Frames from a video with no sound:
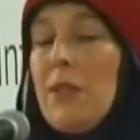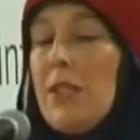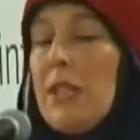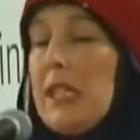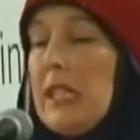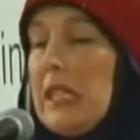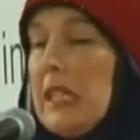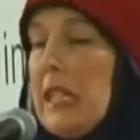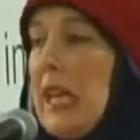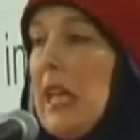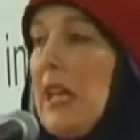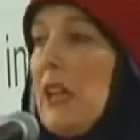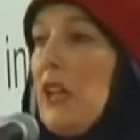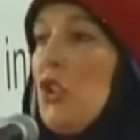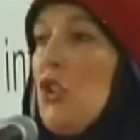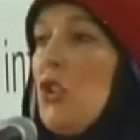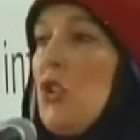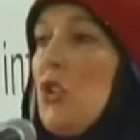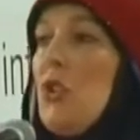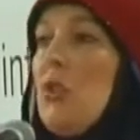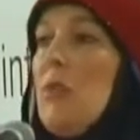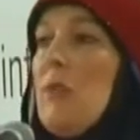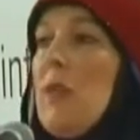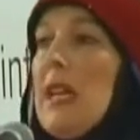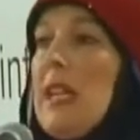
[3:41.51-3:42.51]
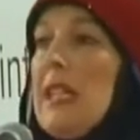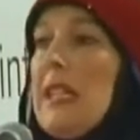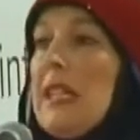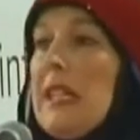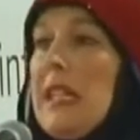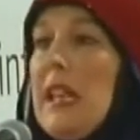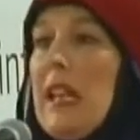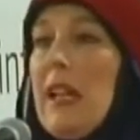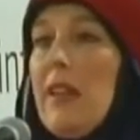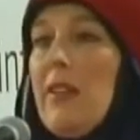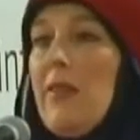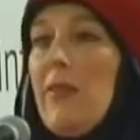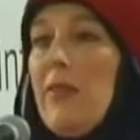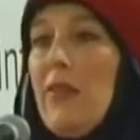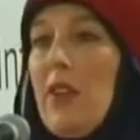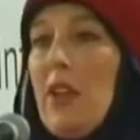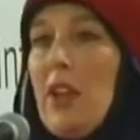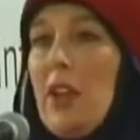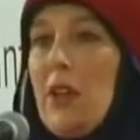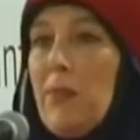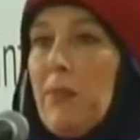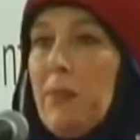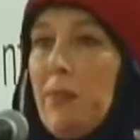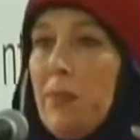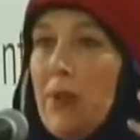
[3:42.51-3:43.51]
And as I drew myself
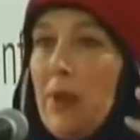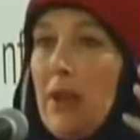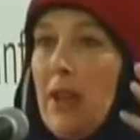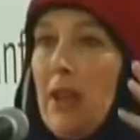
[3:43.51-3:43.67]
up,